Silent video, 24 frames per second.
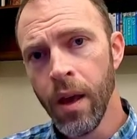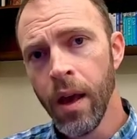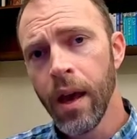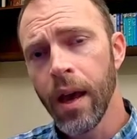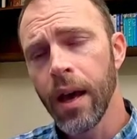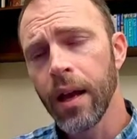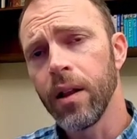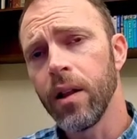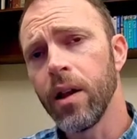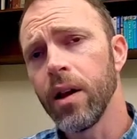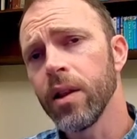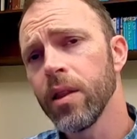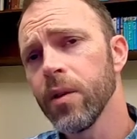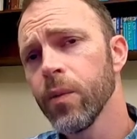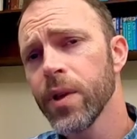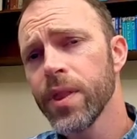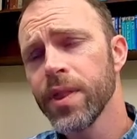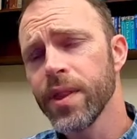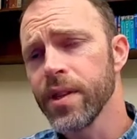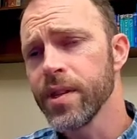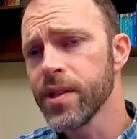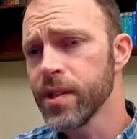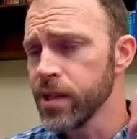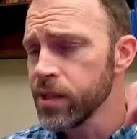And along with
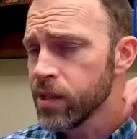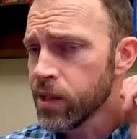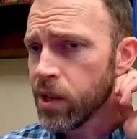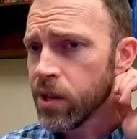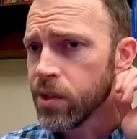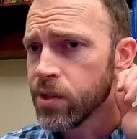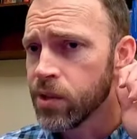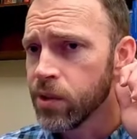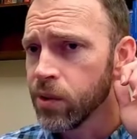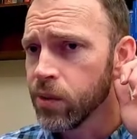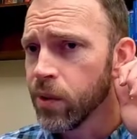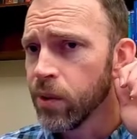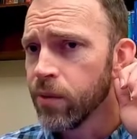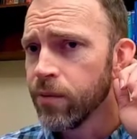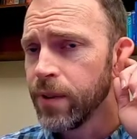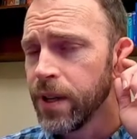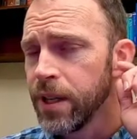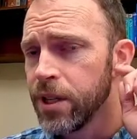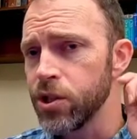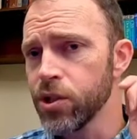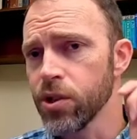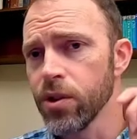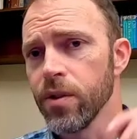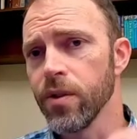this is also a
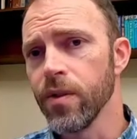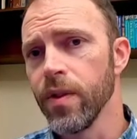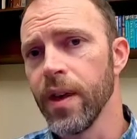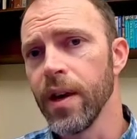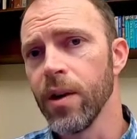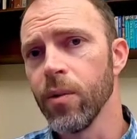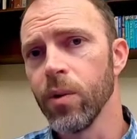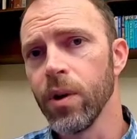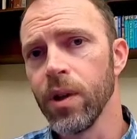feature that